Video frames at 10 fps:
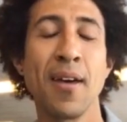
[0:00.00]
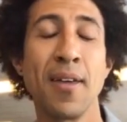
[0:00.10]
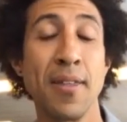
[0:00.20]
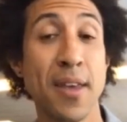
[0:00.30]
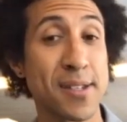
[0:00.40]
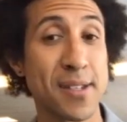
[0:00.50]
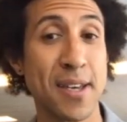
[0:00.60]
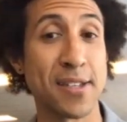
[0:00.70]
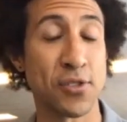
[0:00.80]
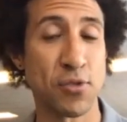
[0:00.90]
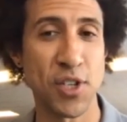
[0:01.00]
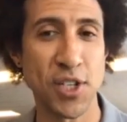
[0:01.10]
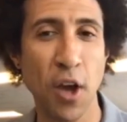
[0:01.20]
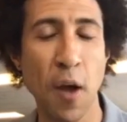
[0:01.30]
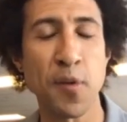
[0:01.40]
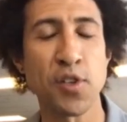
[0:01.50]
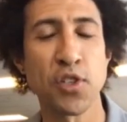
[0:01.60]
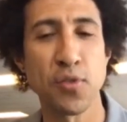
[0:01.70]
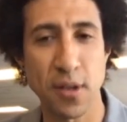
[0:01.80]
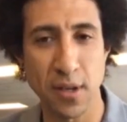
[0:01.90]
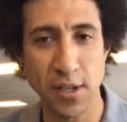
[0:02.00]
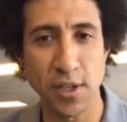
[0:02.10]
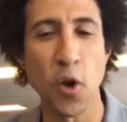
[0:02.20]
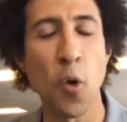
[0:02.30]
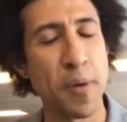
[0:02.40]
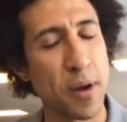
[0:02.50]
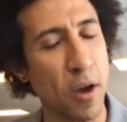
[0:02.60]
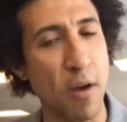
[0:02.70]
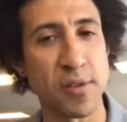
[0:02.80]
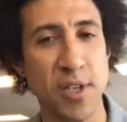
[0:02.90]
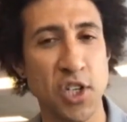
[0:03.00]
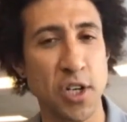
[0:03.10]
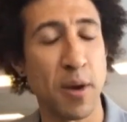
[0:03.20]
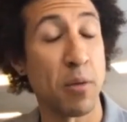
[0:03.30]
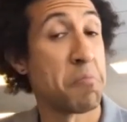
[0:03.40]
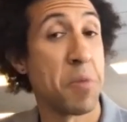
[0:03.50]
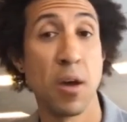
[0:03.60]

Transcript: This is a strategic opportunity to open a conversation about